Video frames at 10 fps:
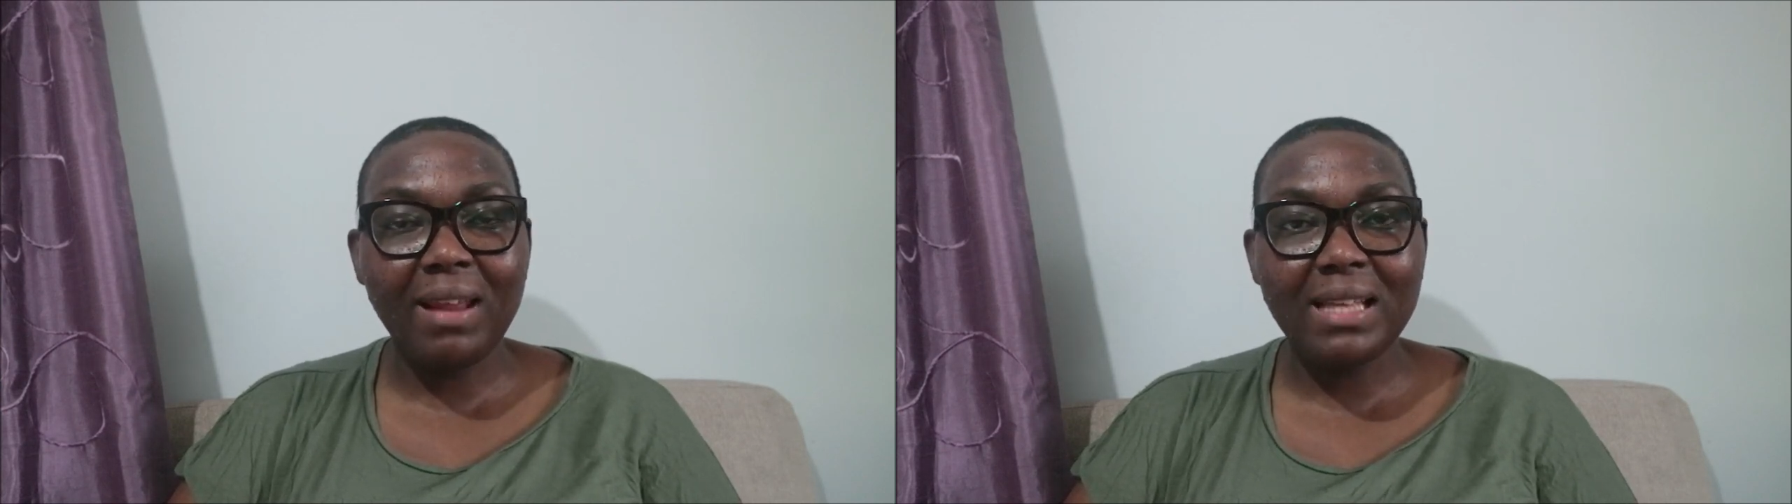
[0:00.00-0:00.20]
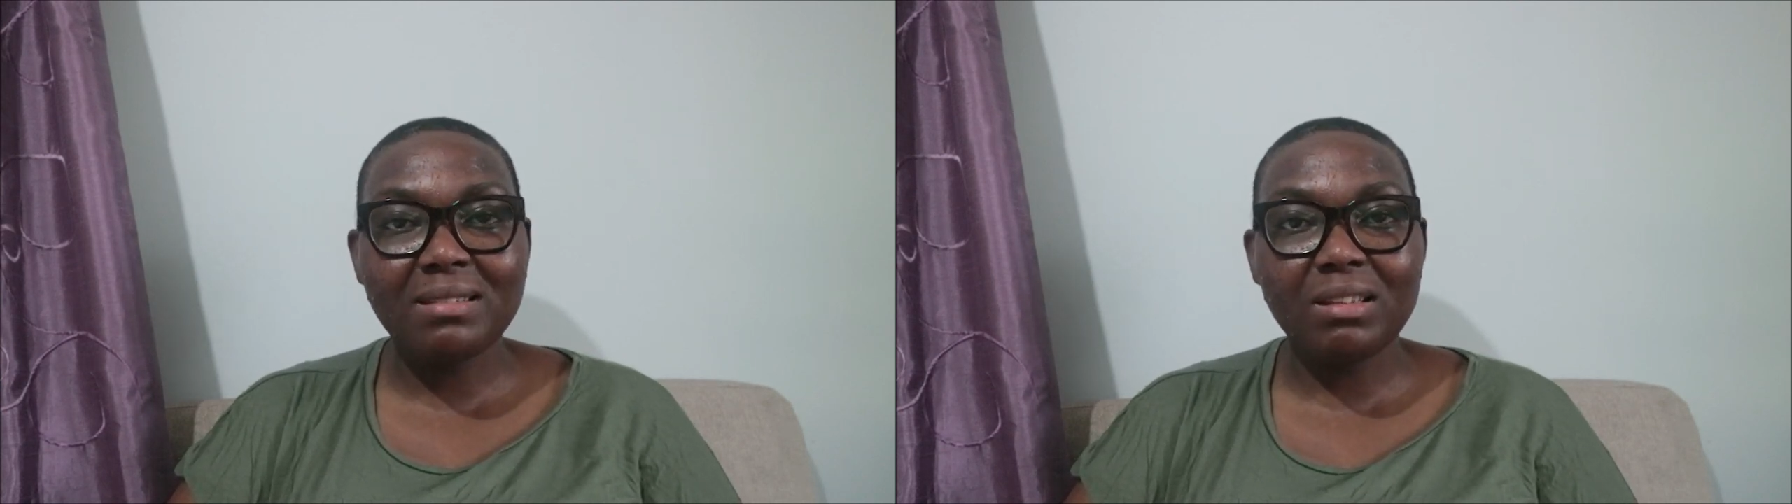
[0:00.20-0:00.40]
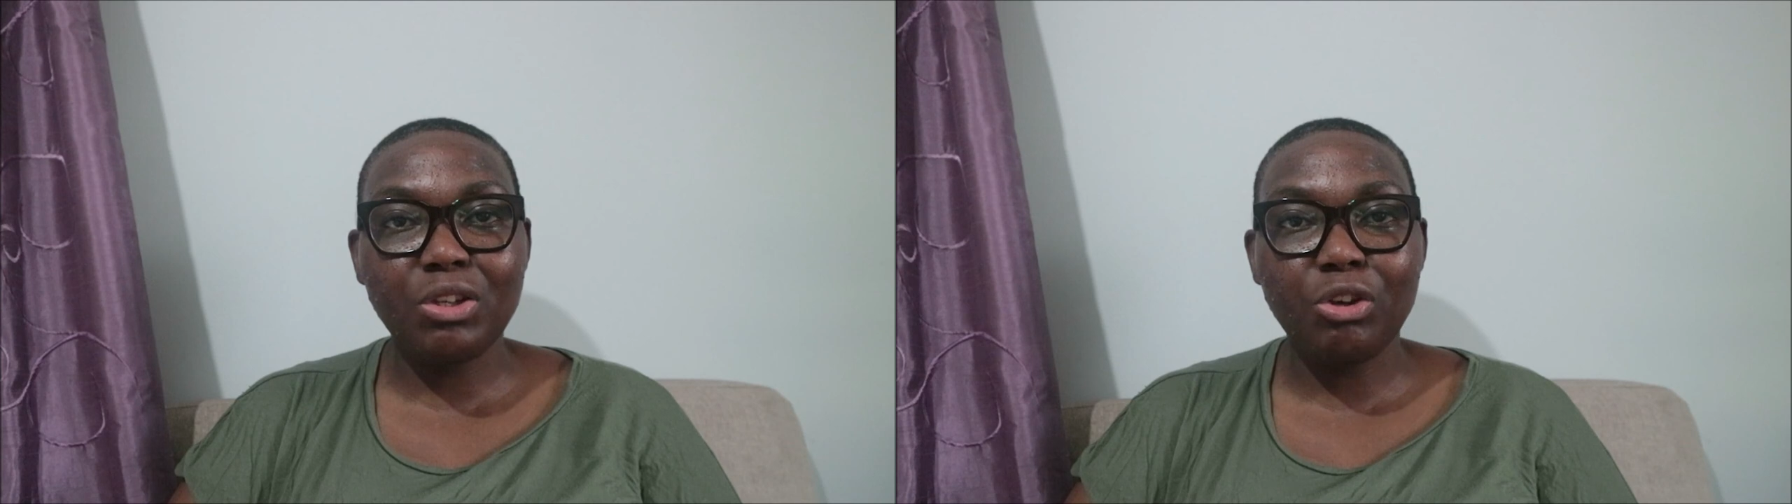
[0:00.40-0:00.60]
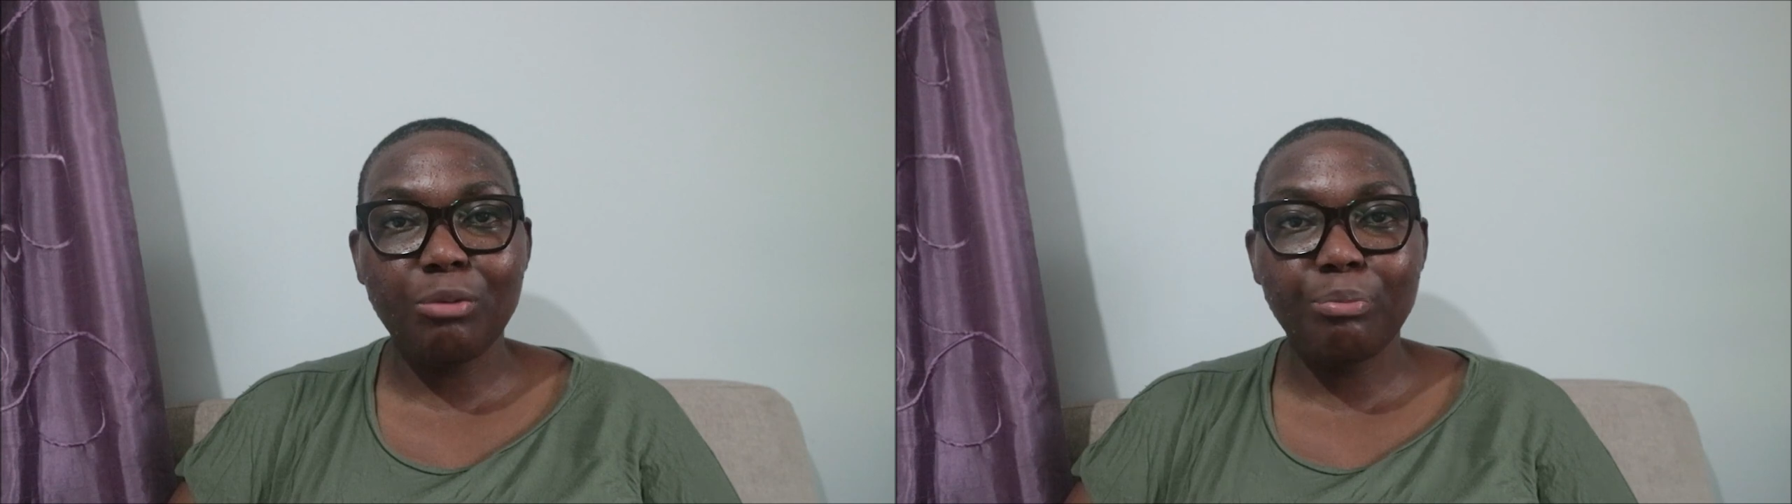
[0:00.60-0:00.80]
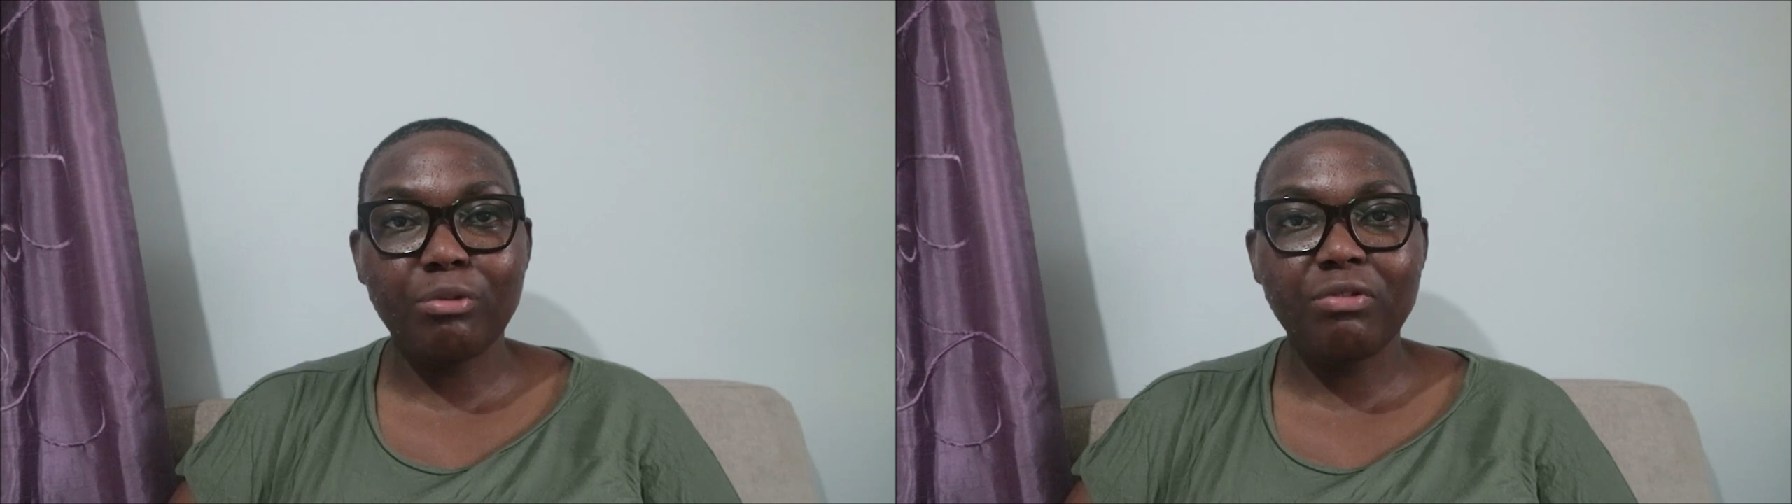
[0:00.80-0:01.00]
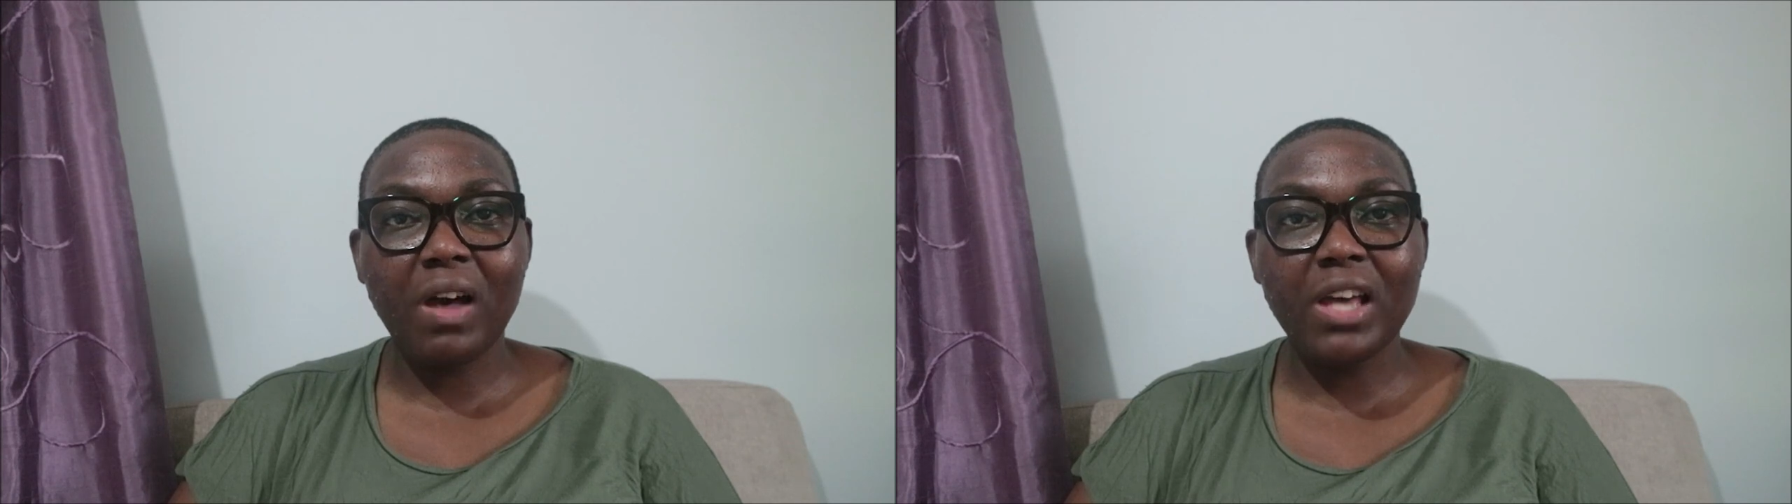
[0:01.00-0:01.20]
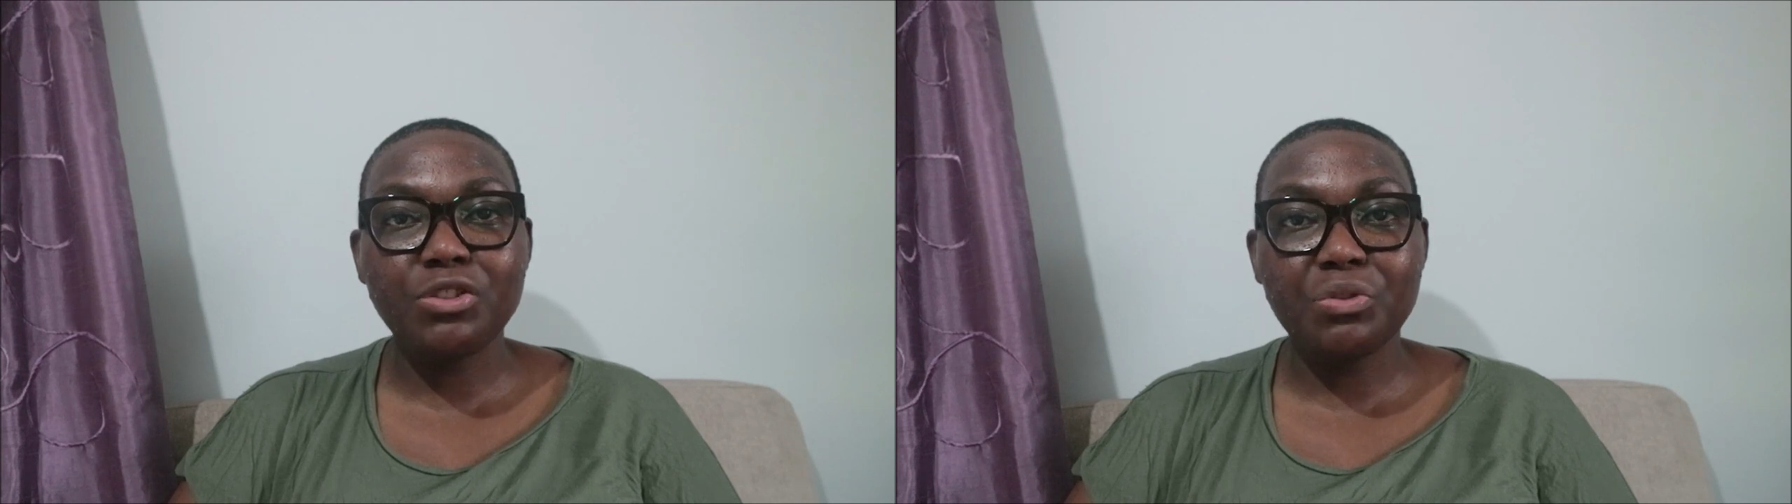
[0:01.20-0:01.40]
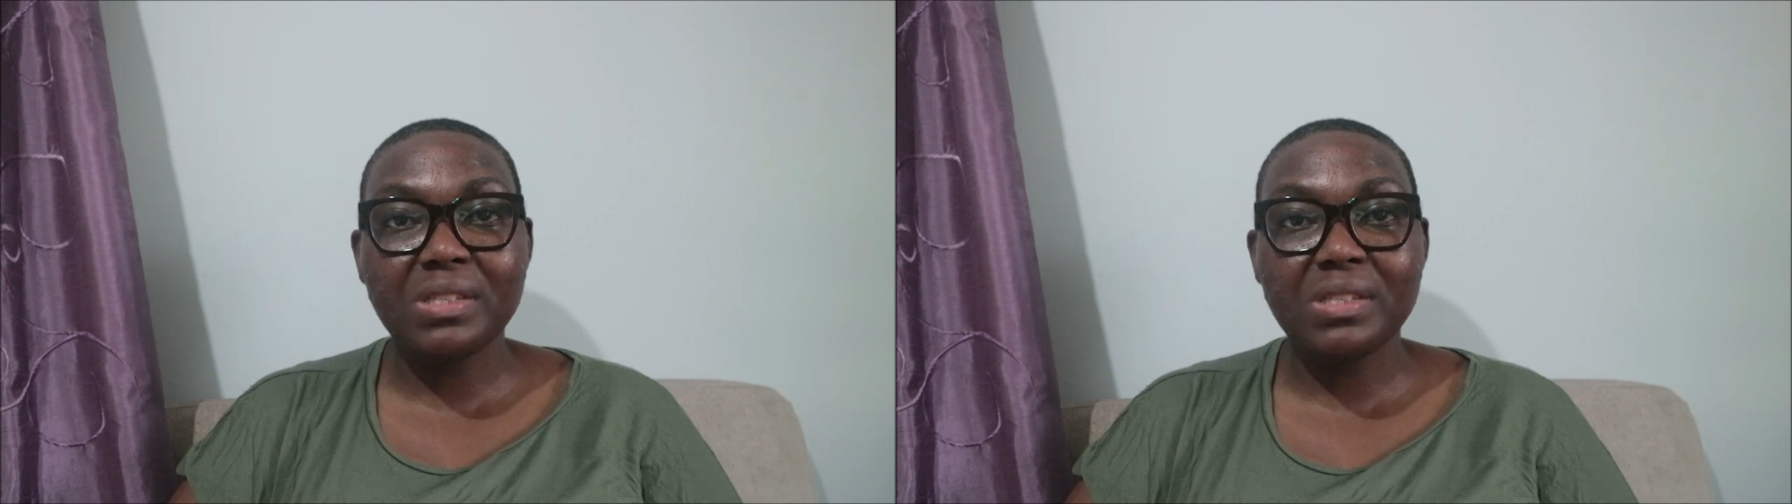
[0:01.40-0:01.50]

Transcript: letter you can provide,